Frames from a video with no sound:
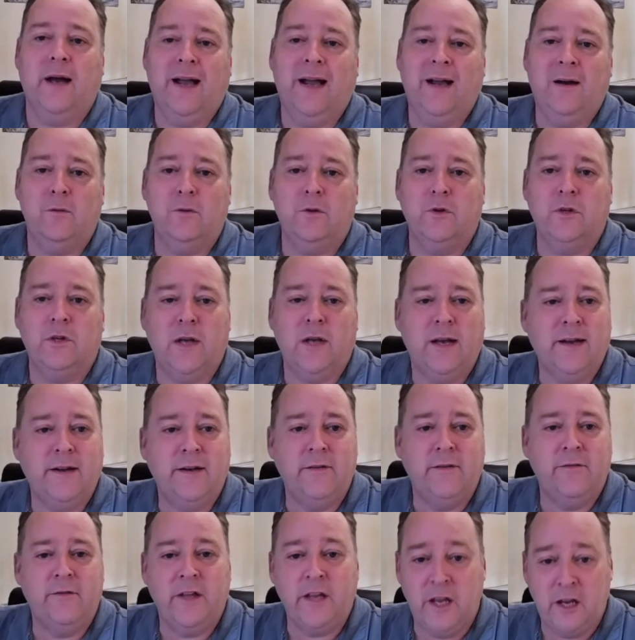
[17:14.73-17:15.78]
sort of
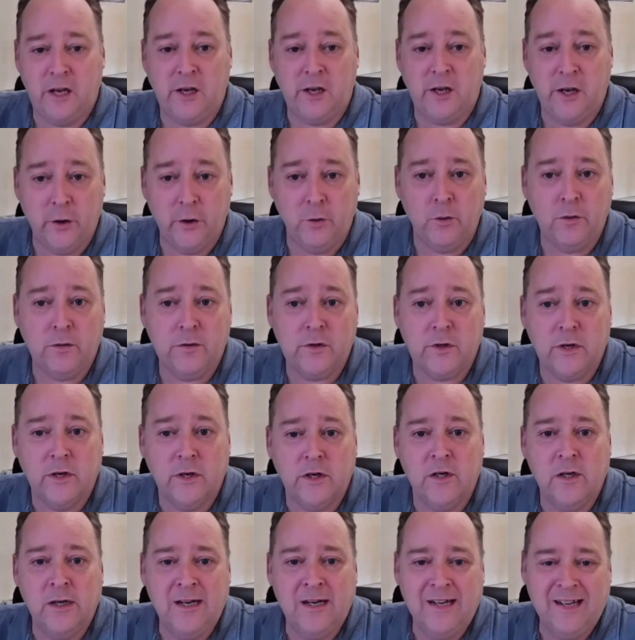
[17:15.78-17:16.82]
outside of the E U.
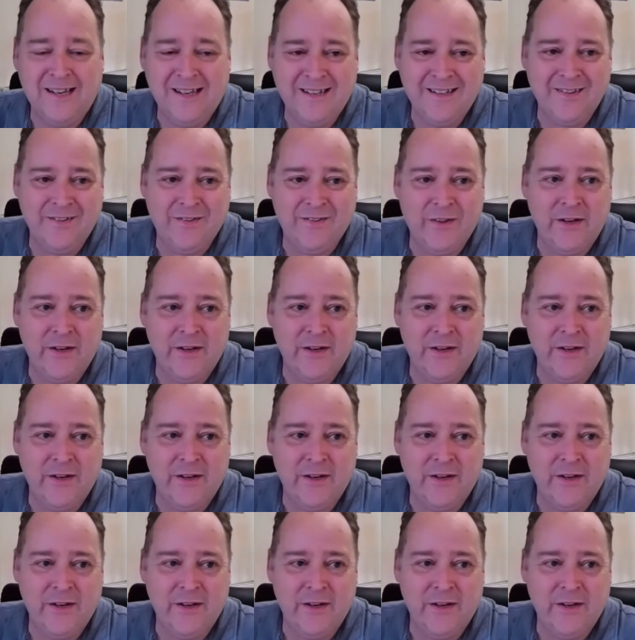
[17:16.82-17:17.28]
So.